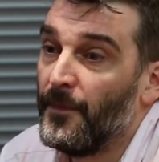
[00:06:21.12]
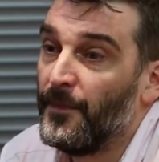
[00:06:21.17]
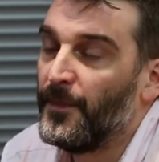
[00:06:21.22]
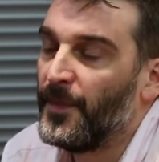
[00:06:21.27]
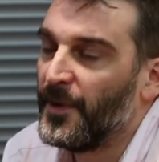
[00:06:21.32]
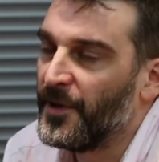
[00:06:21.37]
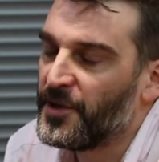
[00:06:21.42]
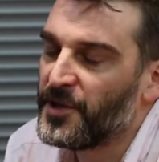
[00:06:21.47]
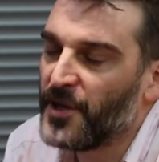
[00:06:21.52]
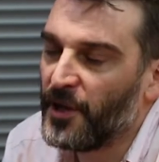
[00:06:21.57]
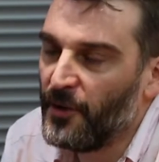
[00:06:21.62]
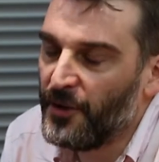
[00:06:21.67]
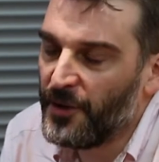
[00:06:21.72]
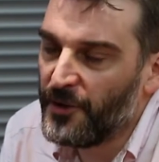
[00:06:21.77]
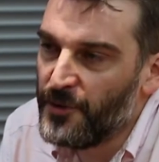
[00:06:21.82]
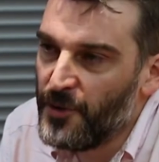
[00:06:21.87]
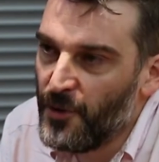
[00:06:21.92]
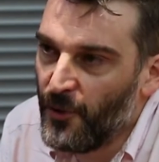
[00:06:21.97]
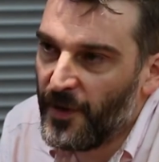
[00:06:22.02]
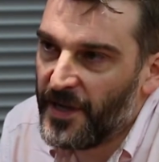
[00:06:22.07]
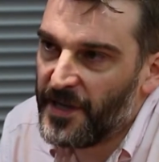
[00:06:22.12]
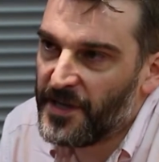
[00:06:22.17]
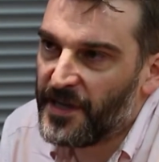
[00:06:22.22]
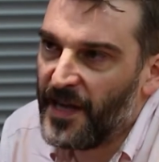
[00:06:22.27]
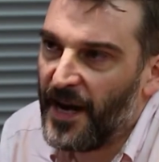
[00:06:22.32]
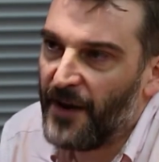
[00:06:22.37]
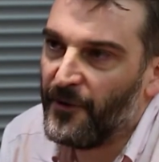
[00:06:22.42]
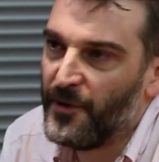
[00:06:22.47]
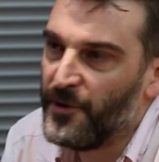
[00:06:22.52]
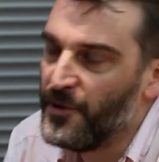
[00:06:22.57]
But there's a lot of noise
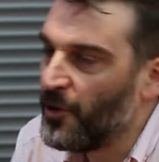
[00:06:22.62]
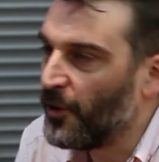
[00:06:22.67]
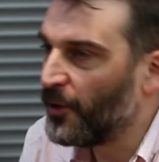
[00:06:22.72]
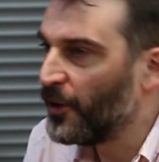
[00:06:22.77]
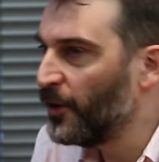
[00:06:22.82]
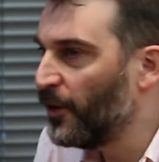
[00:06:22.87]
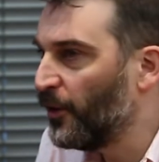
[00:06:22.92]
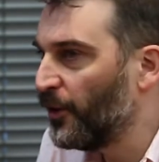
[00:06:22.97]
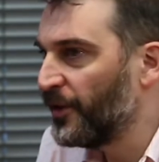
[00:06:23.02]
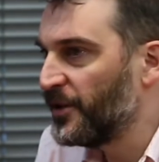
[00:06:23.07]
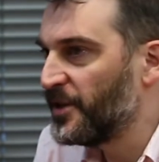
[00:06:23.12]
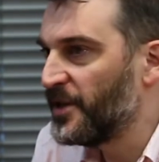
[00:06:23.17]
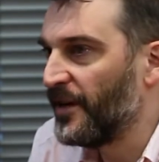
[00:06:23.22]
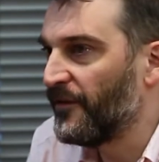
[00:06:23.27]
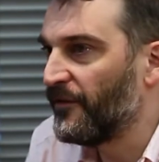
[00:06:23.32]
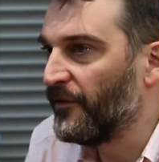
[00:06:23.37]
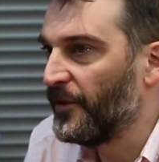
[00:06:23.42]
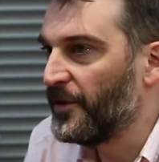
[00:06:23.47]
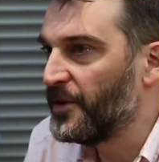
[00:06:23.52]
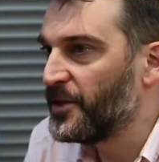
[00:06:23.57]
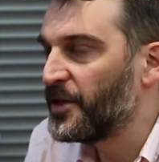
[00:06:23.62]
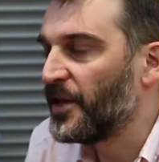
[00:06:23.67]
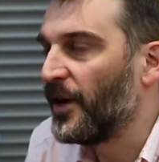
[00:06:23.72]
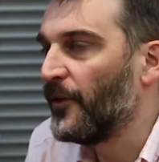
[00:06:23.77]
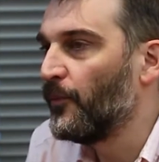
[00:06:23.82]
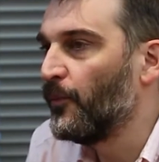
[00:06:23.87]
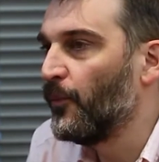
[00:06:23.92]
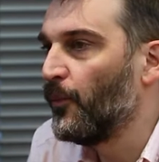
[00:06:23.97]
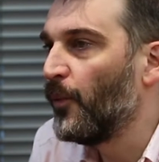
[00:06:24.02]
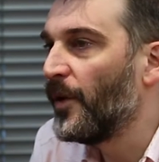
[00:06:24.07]
there and not a lot of difference.
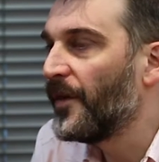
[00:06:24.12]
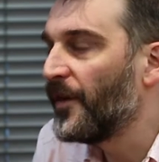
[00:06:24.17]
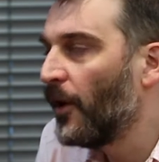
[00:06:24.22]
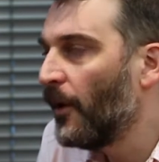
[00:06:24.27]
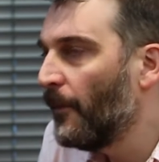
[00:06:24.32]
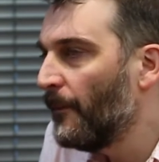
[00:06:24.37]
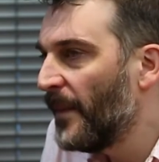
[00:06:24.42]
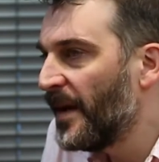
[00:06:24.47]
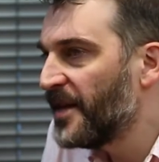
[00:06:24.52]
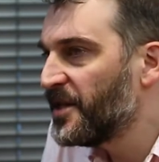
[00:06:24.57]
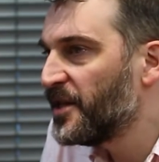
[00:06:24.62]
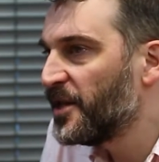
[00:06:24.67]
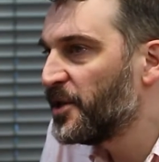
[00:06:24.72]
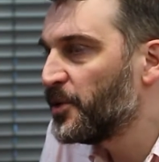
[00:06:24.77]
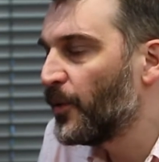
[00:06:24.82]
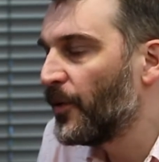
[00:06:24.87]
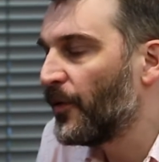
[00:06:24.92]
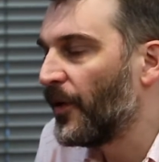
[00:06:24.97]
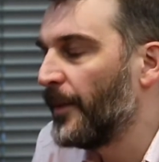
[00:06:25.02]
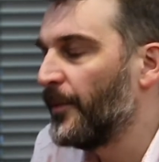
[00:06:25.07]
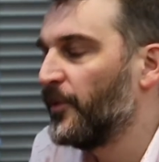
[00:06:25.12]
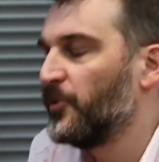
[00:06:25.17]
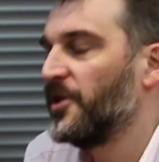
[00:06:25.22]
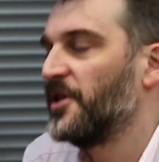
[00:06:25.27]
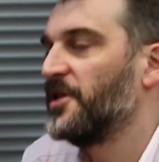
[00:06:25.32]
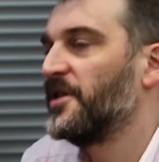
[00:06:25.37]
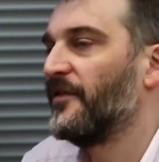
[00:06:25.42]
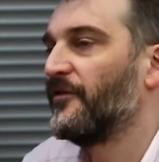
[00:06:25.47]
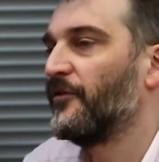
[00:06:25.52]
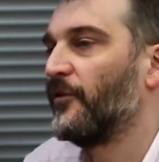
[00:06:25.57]
So with our message, we're able to
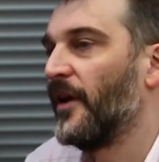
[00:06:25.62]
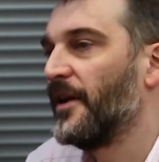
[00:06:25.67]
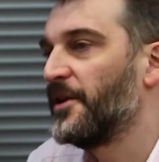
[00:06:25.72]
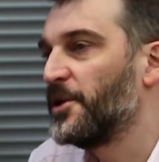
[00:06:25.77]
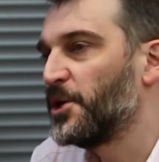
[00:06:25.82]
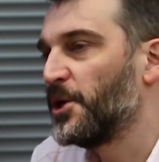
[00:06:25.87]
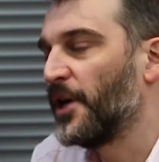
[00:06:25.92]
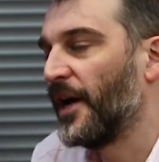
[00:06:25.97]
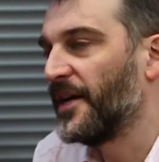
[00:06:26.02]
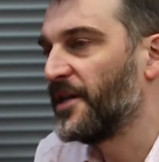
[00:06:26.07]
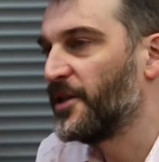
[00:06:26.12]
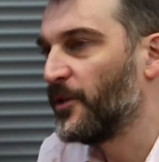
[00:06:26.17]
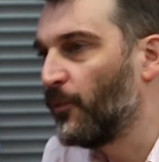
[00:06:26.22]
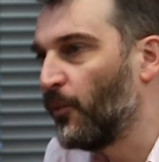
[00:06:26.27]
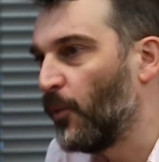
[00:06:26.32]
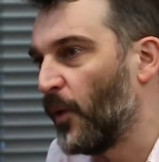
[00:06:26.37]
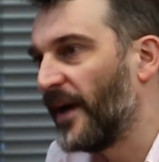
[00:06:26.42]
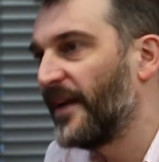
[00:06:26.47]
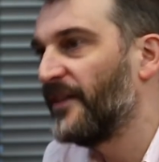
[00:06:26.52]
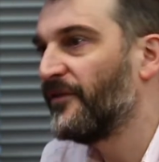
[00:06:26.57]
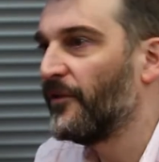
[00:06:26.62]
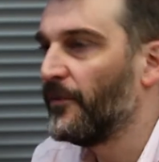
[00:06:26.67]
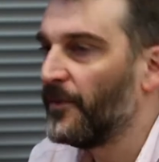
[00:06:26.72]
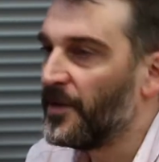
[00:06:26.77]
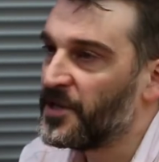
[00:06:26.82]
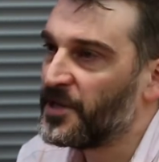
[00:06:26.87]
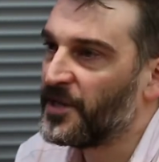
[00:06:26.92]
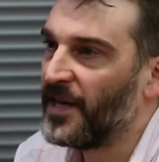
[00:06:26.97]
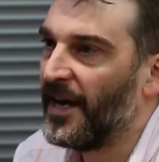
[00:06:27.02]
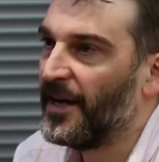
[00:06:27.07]
differentiate away from the
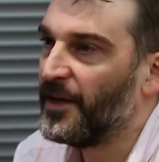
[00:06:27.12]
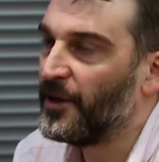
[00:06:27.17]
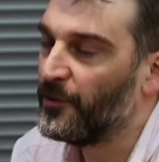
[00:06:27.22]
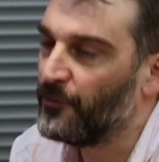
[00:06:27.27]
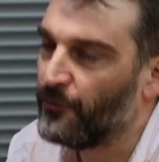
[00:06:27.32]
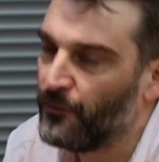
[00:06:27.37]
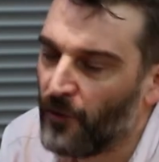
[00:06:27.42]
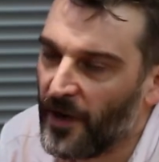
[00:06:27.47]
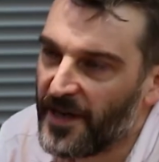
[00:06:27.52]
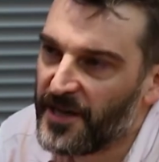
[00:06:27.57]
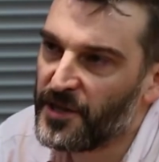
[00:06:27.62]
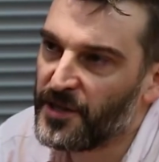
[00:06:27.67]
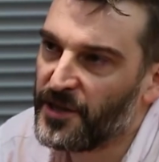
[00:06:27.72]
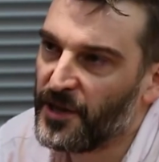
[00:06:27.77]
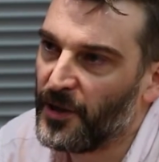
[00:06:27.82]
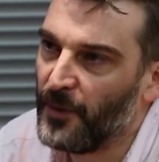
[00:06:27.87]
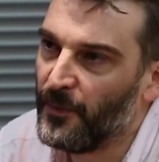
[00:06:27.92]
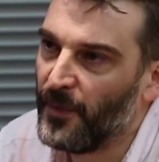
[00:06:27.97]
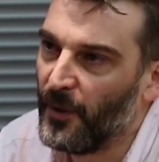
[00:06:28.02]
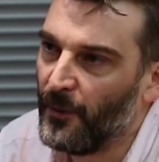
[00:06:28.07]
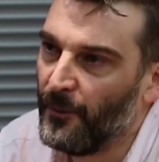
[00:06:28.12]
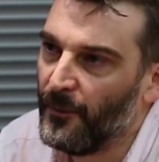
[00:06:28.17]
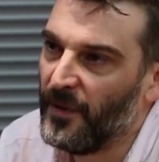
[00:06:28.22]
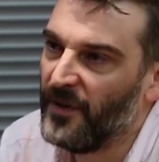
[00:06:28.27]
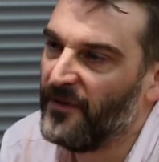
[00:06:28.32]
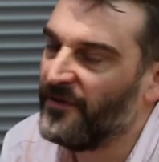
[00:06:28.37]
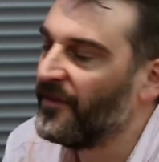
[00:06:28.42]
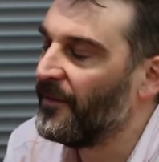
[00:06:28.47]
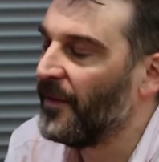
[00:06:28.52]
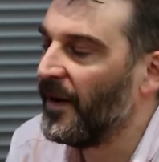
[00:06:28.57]
standard race to the bottom
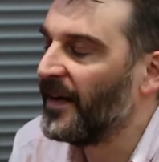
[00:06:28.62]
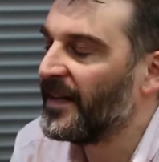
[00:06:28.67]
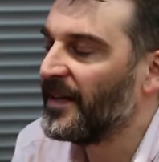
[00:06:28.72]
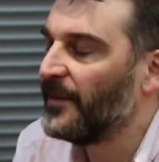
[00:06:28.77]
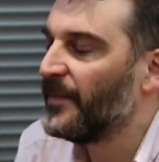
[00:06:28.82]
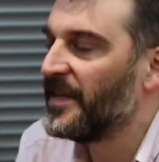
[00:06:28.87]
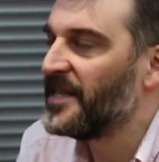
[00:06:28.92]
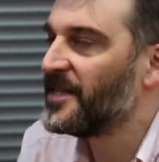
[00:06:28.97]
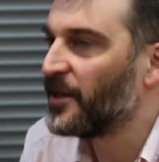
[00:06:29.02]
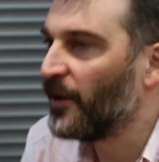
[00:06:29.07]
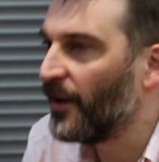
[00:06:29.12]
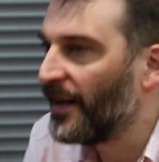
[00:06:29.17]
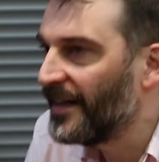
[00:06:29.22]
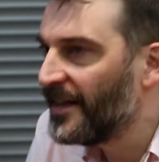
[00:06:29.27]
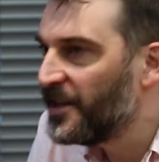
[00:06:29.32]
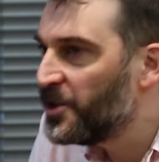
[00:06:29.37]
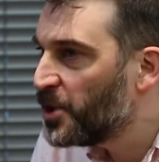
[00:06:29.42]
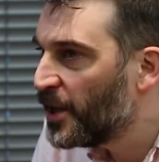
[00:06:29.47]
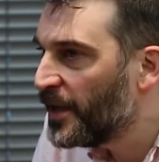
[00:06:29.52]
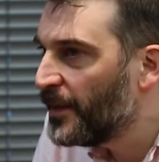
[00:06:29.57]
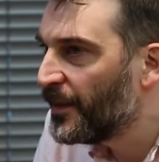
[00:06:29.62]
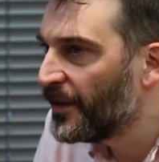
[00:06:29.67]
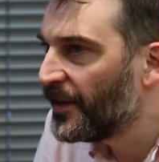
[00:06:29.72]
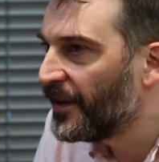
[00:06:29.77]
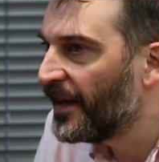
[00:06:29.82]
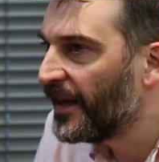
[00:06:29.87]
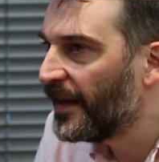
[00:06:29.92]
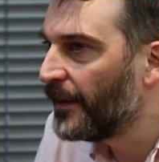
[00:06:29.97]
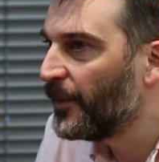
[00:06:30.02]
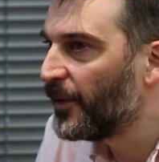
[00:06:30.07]
of, I can be slightly cheaper
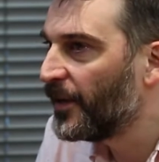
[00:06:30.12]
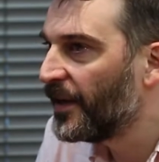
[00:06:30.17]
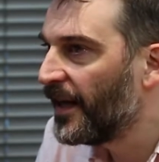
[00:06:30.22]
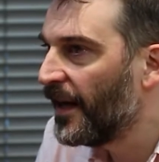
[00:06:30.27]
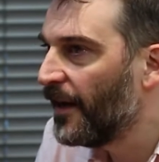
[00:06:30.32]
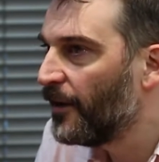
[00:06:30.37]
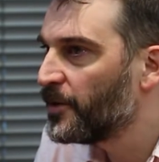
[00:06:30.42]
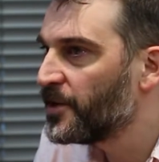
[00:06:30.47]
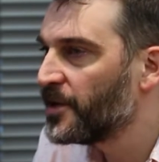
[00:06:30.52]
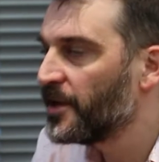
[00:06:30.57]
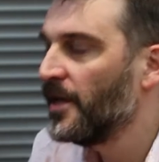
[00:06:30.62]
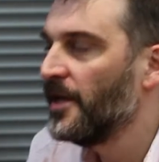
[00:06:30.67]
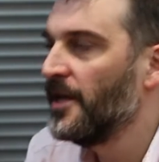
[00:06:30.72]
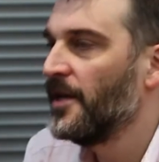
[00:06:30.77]
than anybody else.